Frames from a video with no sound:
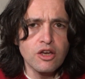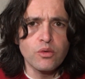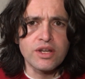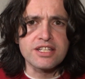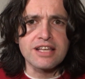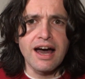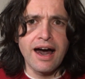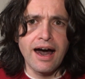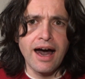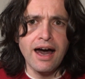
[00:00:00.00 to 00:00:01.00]
whereas
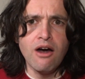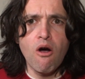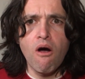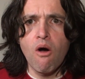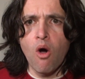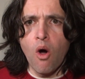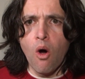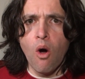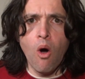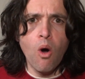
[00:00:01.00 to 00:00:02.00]
a,
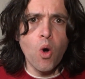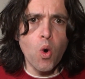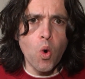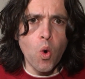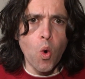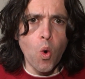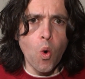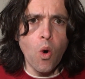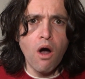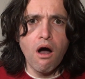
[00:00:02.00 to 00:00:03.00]
o,
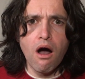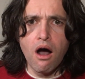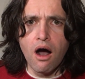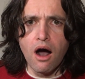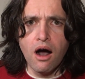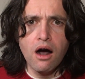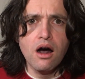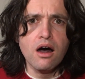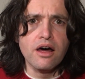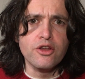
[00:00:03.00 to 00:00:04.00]
o, a,
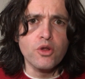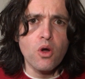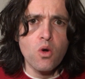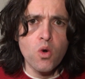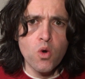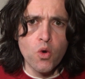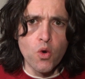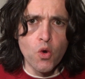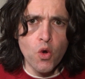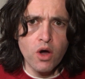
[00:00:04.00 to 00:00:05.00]
and
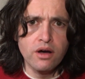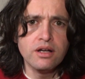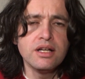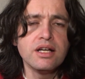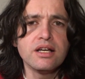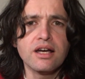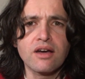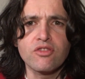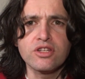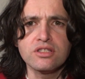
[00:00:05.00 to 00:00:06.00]
oo
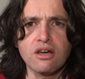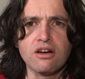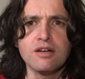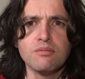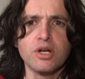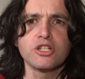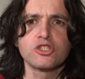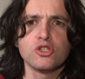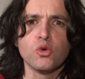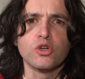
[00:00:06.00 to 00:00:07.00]
have the tongue much
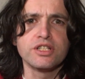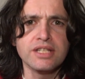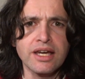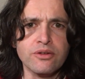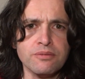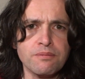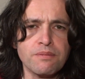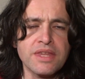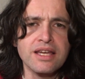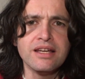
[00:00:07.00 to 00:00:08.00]
lower down,
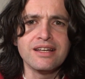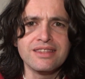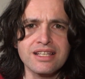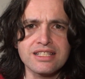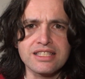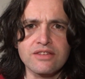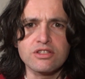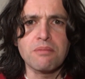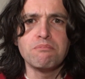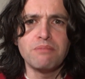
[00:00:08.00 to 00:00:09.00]
and this leaves
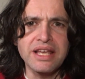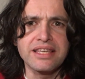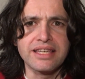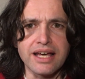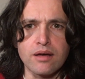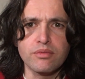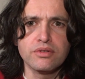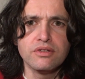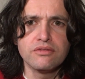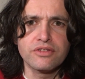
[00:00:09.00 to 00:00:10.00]
a big gap
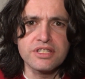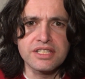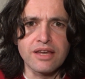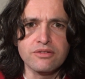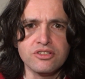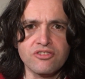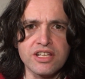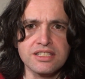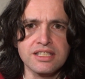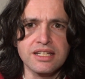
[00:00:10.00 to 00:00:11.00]
for the sound to
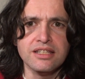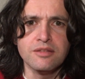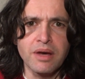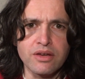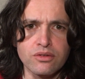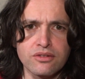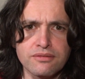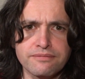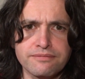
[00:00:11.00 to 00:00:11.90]
resonate in the mouth.